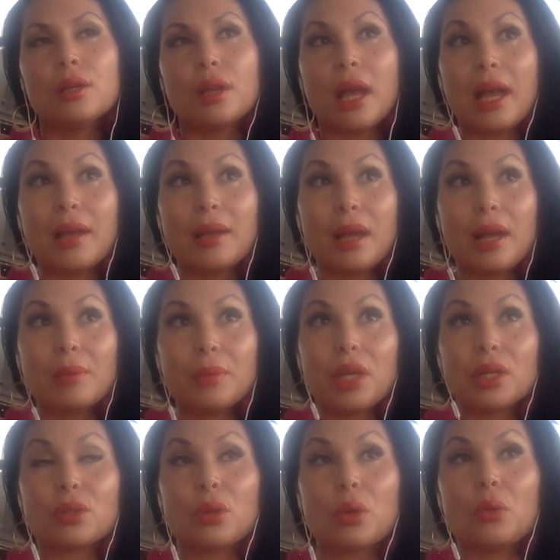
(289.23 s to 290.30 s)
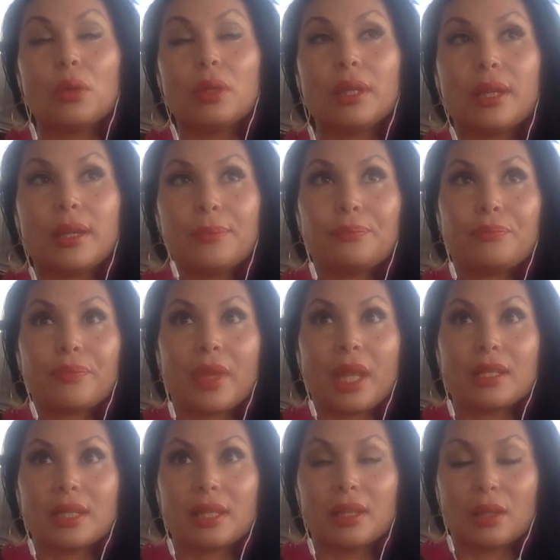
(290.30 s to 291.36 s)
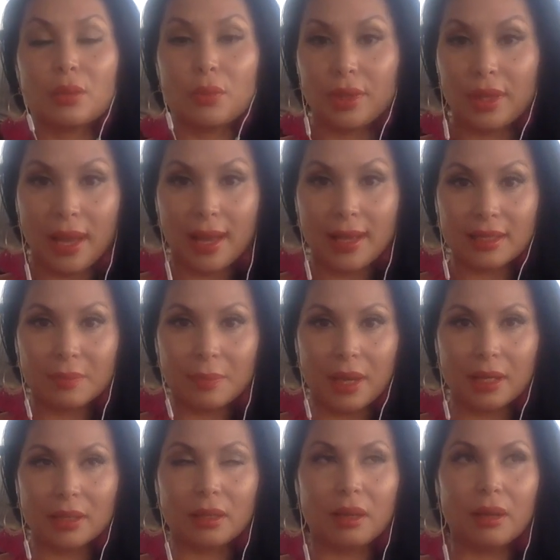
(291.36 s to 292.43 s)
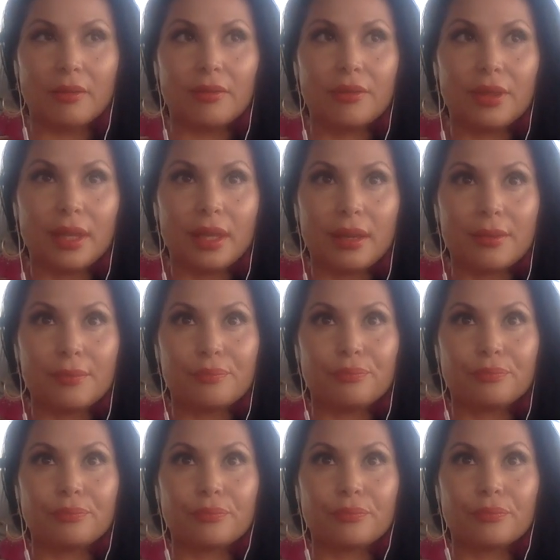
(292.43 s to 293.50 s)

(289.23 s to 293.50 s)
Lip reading: I'm not totally dealing with the aspect of the